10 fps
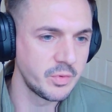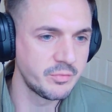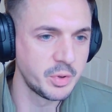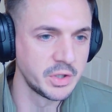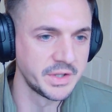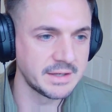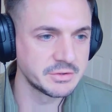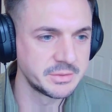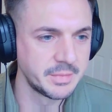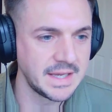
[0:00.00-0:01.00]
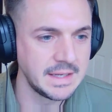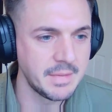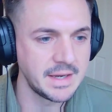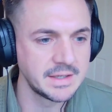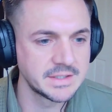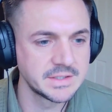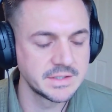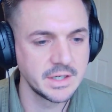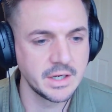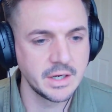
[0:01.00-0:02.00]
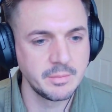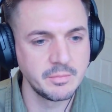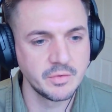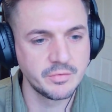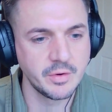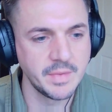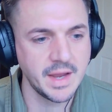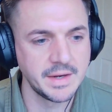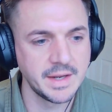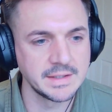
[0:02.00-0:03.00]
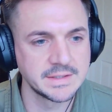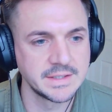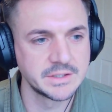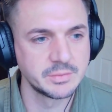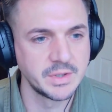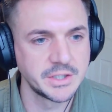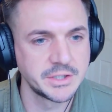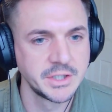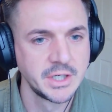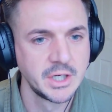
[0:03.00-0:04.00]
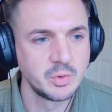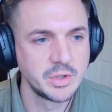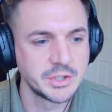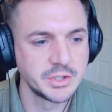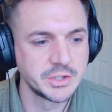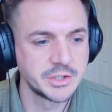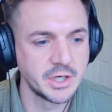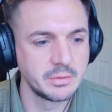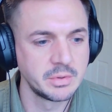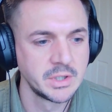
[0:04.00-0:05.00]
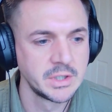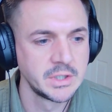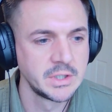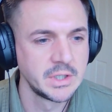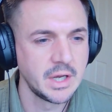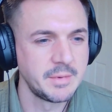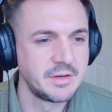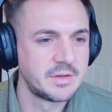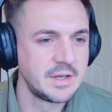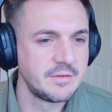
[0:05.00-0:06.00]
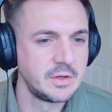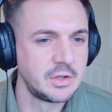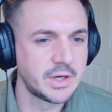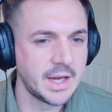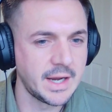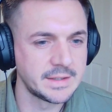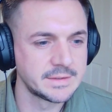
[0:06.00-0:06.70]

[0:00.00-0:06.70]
pulled out some key makes from that analysis, which just show. If you look at